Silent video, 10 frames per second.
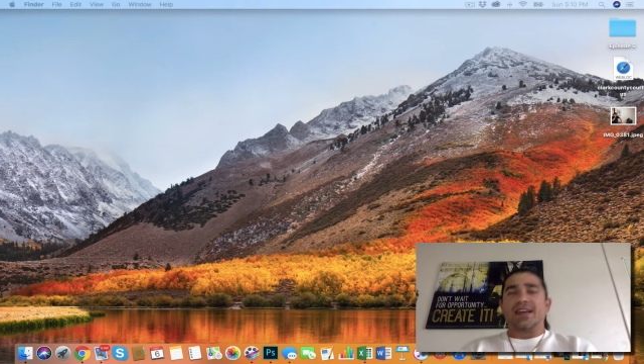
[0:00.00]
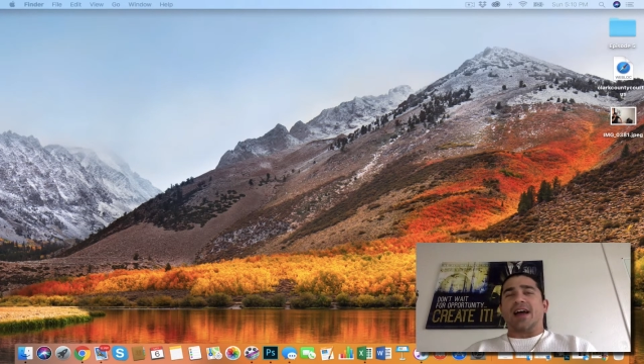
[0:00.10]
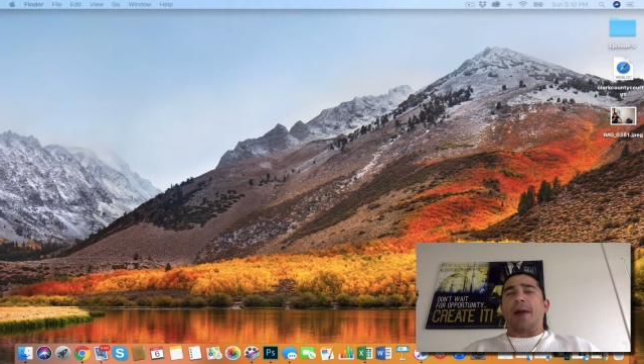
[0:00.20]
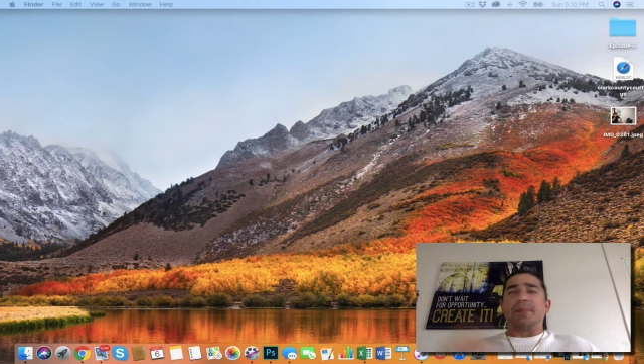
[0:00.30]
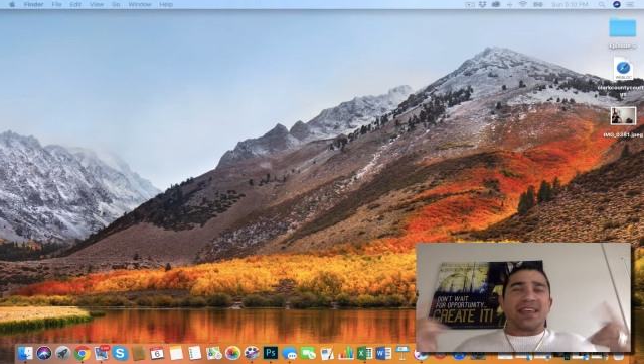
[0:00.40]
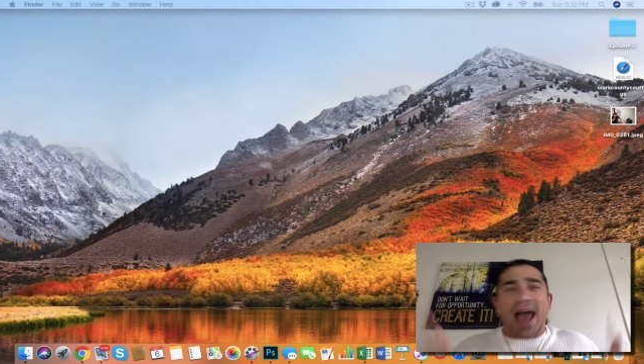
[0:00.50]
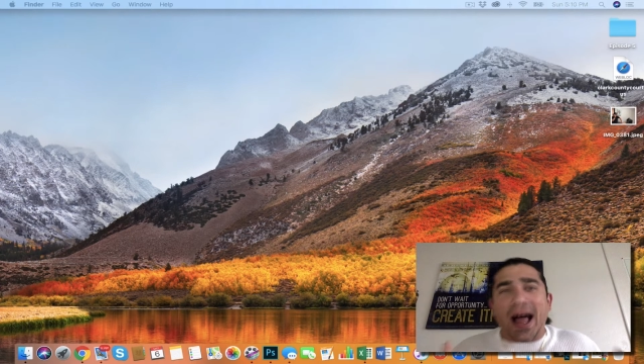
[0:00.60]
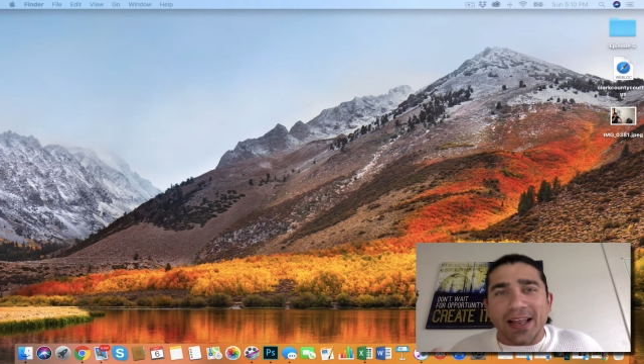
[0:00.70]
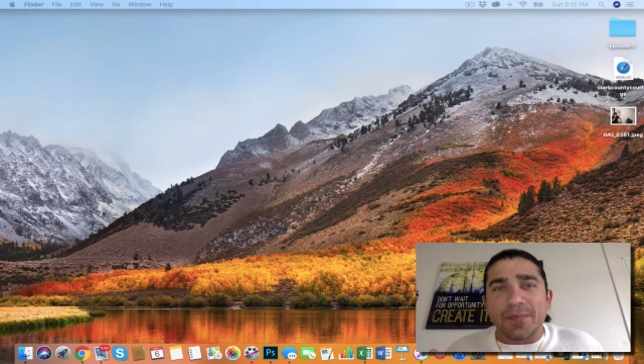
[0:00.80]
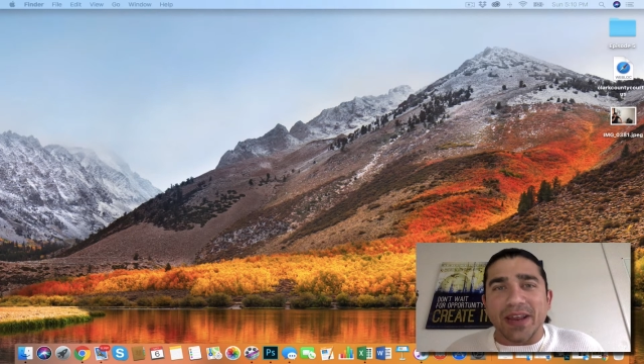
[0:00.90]
I'm
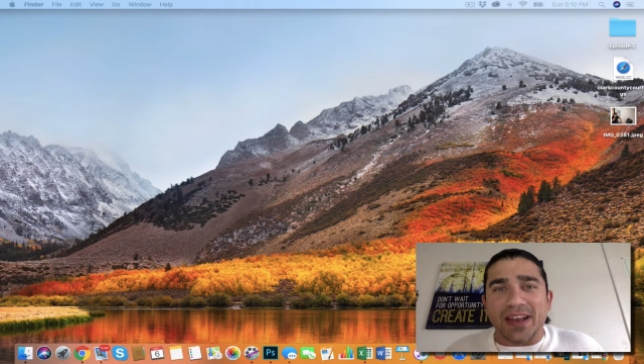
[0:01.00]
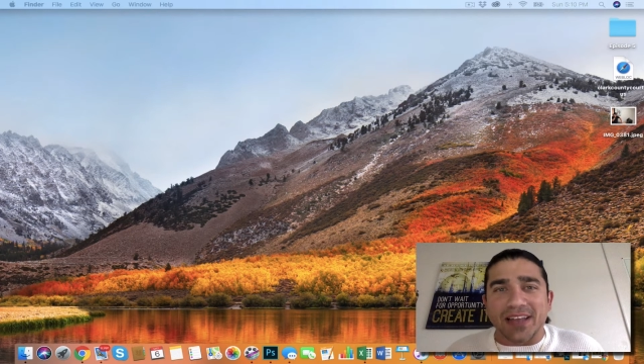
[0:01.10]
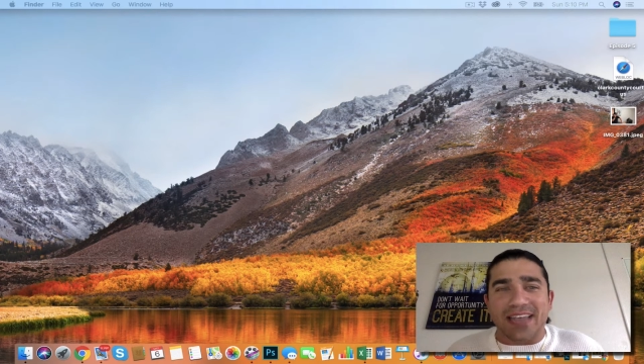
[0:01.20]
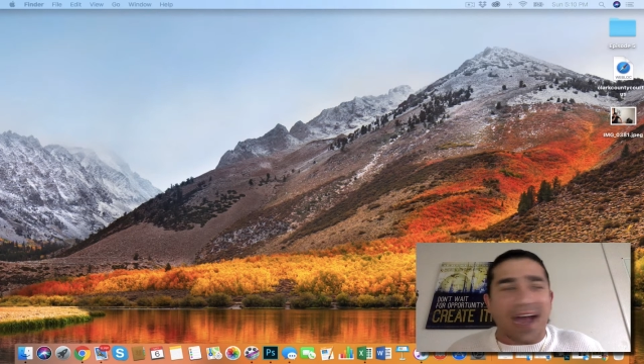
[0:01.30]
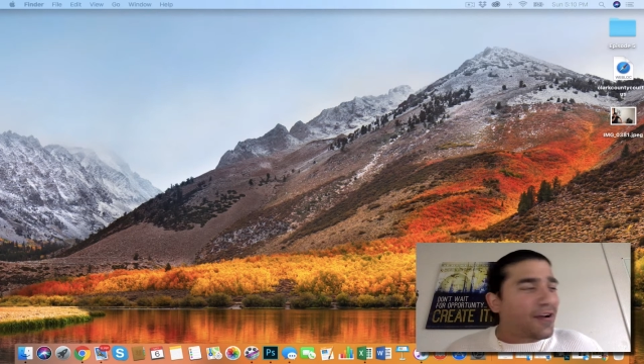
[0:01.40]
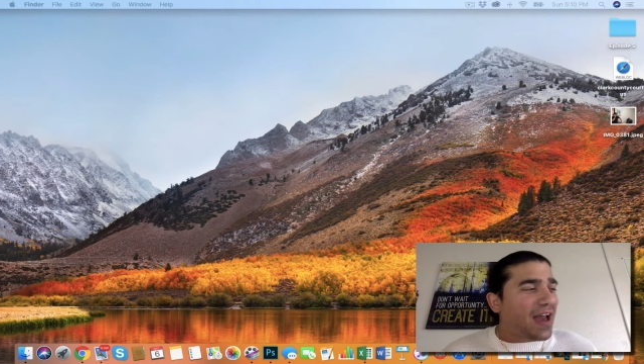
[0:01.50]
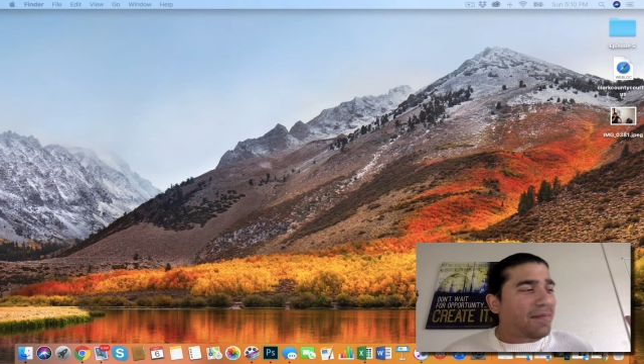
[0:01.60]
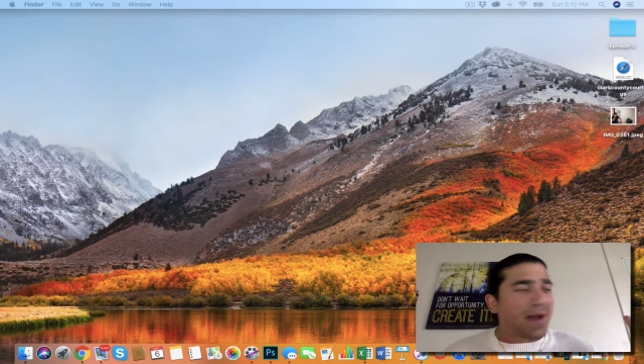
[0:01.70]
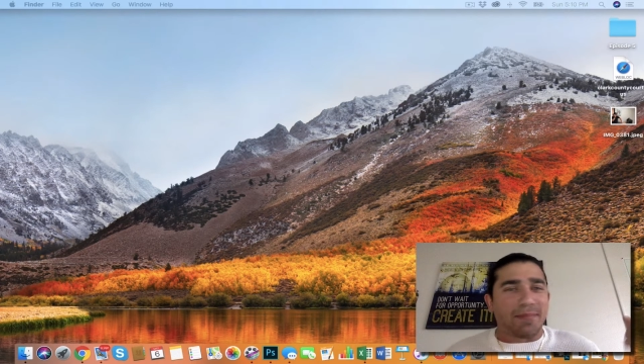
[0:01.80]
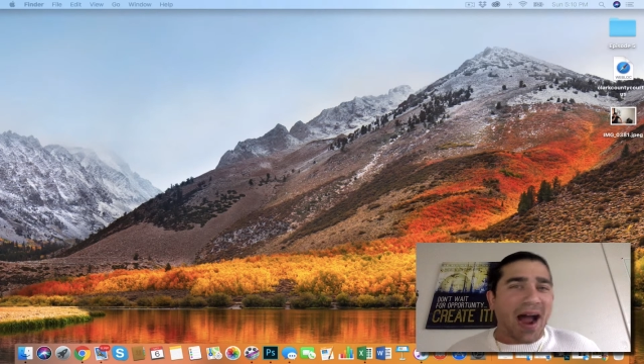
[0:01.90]
yelling because I don't have
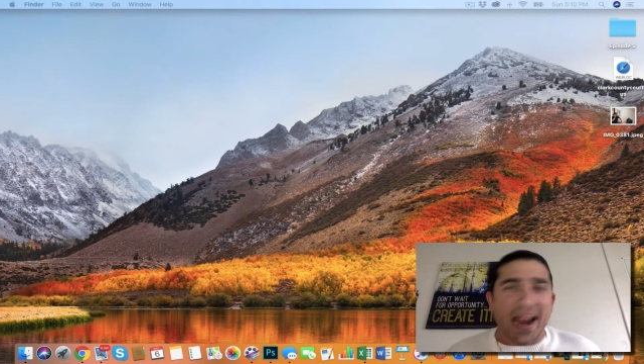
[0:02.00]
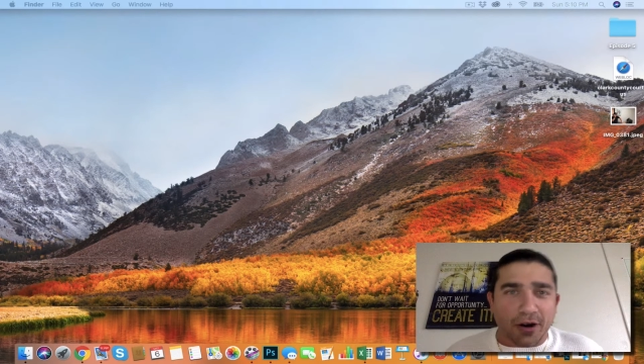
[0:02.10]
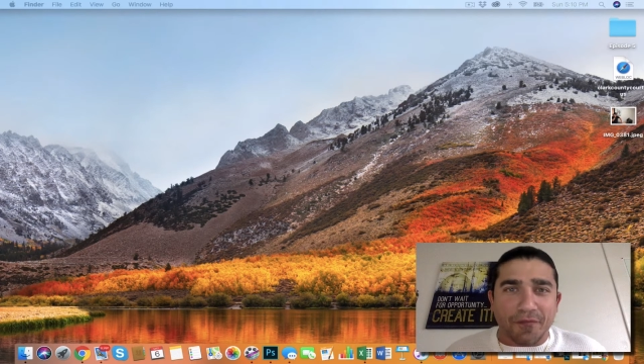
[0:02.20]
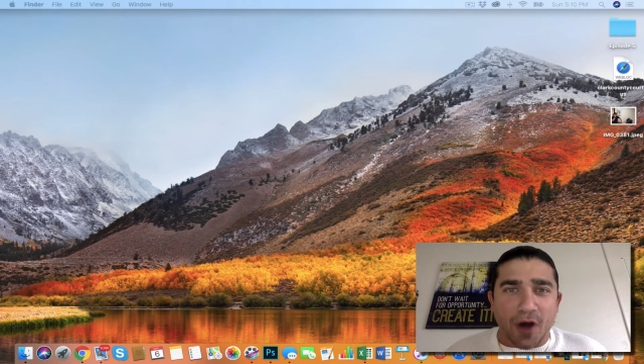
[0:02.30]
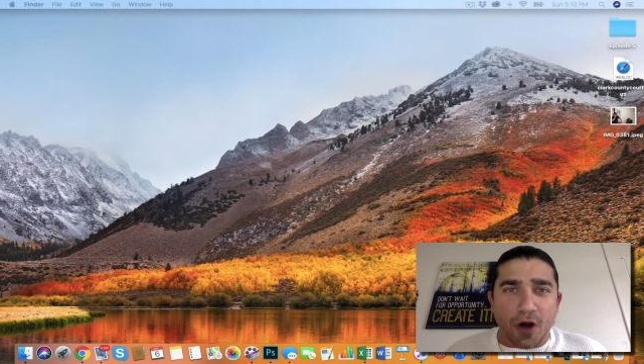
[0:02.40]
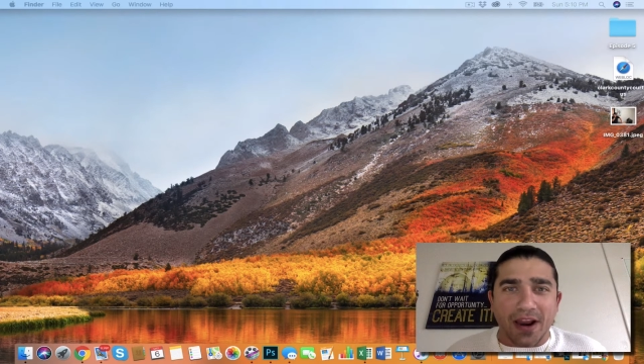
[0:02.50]
my microphone